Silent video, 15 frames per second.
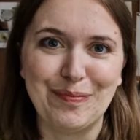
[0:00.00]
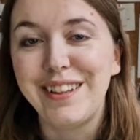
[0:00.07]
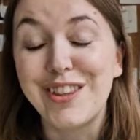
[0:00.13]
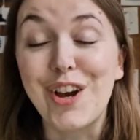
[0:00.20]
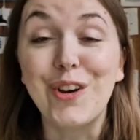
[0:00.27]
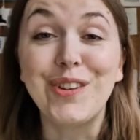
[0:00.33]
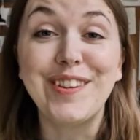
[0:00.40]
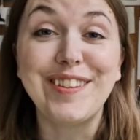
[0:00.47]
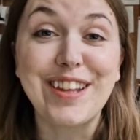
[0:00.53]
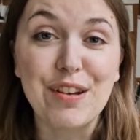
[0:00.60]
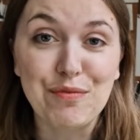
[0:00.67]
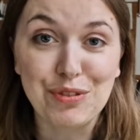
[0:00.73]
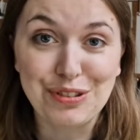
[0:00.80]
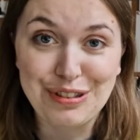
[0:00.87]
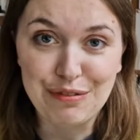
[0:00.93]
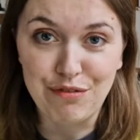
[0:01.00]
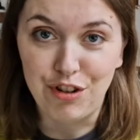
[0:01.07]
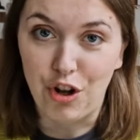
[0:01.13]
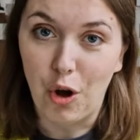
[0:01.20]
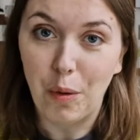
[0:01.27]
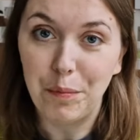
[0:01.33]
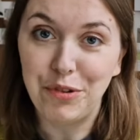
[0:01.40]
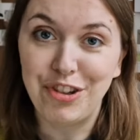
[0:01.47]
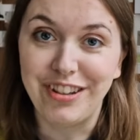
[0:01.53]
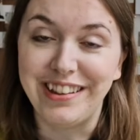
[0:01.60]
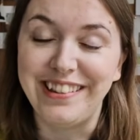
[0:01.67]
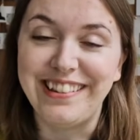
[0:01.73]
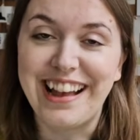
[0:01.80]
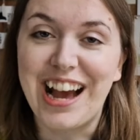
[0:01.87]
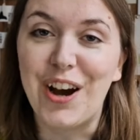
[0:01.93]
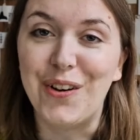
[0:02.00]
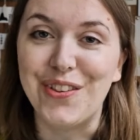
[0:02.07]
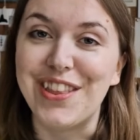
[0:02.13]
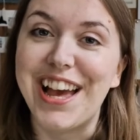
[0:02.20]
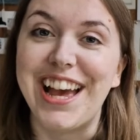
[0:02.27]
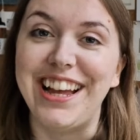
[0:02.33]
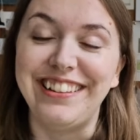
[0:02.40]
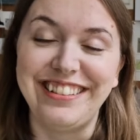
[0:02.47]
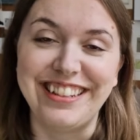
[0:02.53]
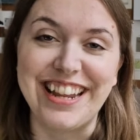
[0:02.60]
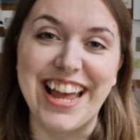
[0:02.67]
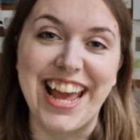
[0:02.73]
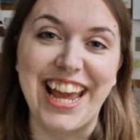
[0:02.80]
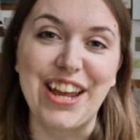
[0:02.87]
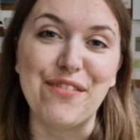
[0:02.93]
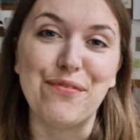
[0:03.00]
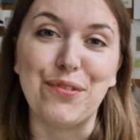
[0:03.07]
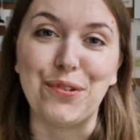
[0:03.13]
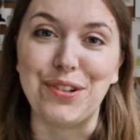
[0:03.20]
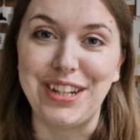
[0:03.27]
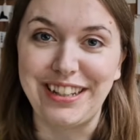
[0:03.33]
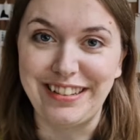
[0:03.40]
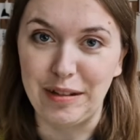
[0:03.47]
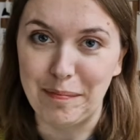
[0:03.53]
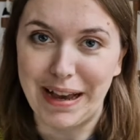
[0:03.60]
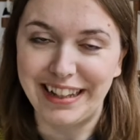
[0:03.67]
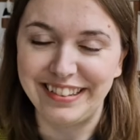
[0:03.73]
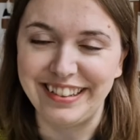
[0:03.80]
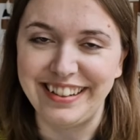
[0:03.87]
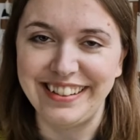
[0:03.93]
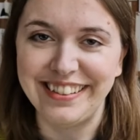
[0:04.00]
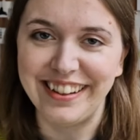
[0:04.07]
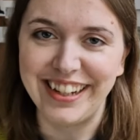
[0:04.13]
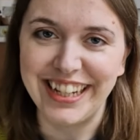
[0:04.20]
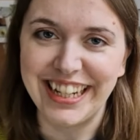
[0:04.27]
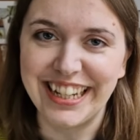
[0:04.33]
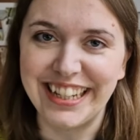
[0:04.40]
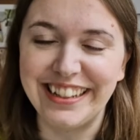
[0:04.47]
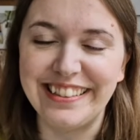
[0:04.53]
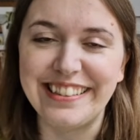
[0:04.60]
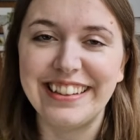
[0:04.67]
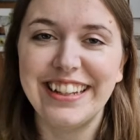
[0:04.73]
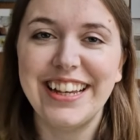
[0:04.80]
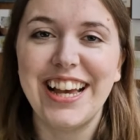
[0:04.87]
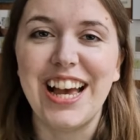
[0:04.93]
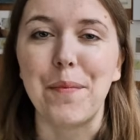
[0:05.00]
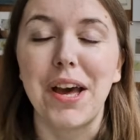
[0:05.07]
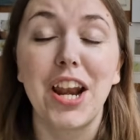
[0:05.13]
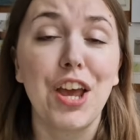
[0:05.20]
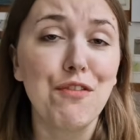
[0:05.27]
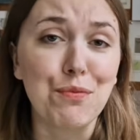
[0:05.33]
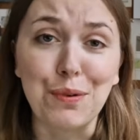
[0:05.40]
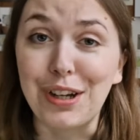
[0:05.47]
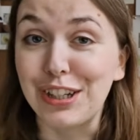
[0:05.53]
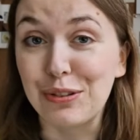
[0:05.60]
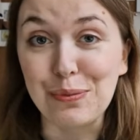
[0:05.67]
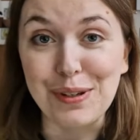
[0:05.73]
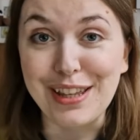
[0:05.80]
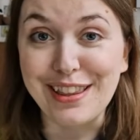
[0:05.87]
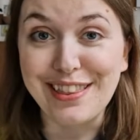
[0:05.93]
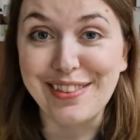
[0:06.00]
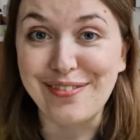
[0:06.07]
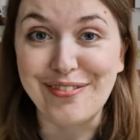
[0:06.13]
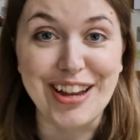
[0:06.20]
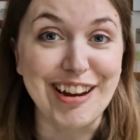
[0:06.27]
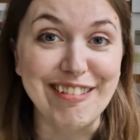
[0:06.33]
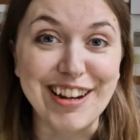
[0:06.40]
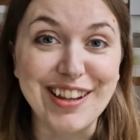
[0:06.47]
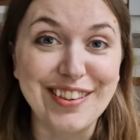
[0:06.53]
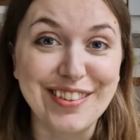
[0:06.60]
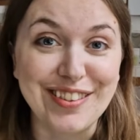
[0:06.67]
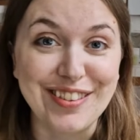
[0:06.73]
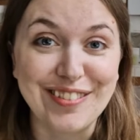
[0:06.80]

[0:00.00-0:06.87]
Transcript: There are several different options out there today for knitting pattern designers, and I've worked with various